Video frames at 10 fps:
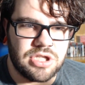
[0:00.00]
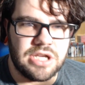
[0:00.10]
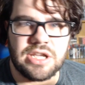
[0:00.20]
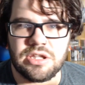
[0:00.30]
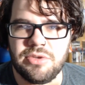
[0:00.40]

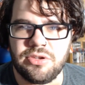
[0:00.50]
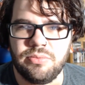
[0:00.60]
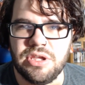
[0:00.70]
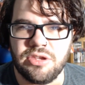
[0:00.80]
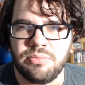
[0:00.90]
tend not to miss
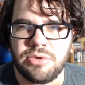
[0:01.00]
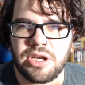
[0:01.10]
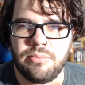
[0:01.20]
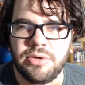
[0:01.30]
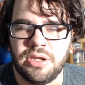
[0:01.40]
weeks,
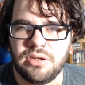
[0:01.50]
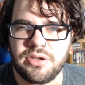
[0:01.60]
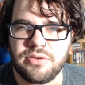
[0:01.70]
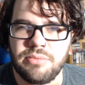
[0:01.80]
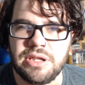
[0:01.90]
but I might
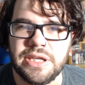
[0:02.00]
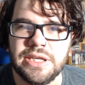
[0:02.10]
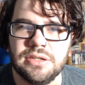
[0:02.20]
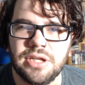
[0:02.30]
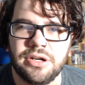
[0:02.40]
be
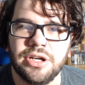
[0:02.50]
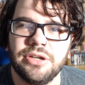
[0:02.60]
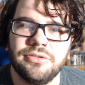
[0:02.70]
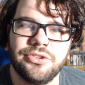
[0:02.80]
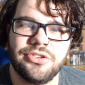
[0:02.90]
late, I don't
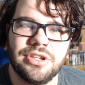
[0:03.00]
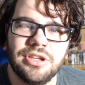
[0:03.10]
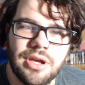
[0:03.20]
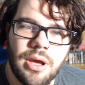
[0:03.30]
know, we'll see.